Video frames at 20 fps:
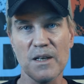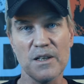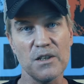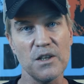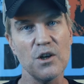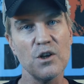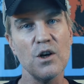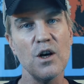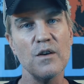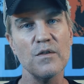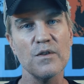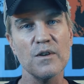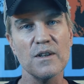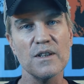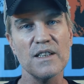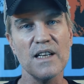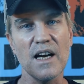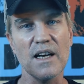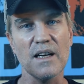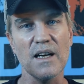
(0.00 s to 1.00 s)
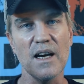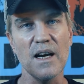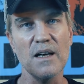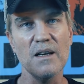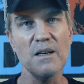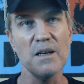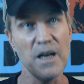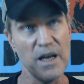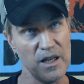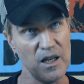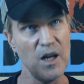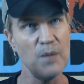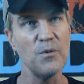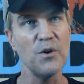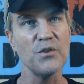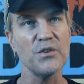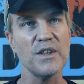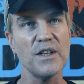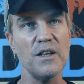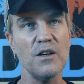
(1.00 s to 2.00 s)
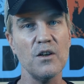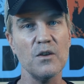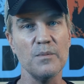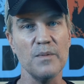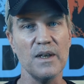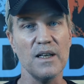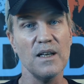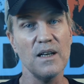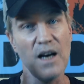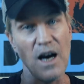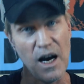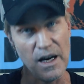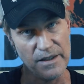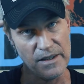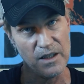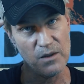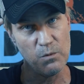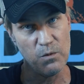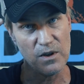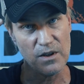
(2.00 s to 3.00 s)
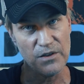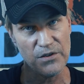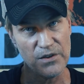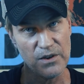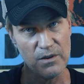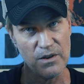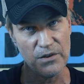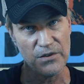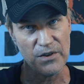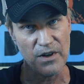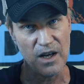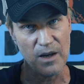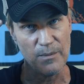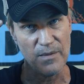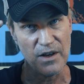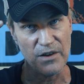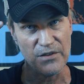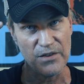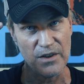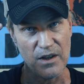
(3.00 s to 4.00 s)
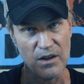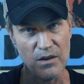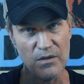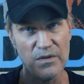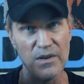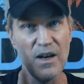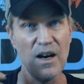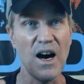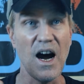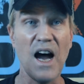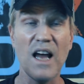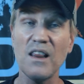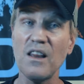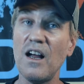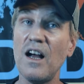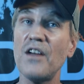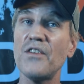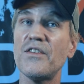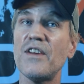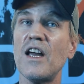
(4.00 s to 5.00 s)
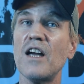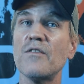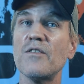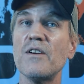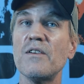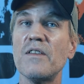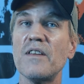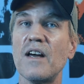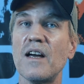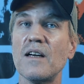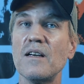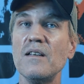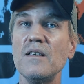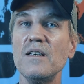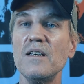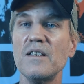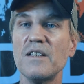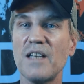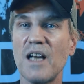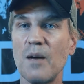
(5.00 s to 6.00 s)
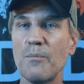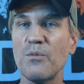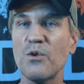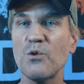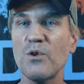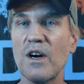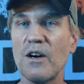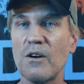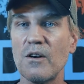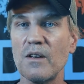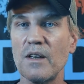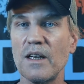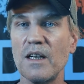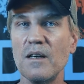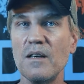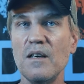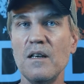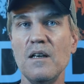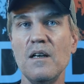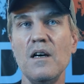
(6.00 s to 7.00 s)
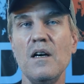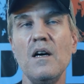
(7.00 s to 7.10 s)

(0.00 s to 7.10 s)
It took over a decade. It almost killed me. I did want to suicide myself. I lost everything temporarily.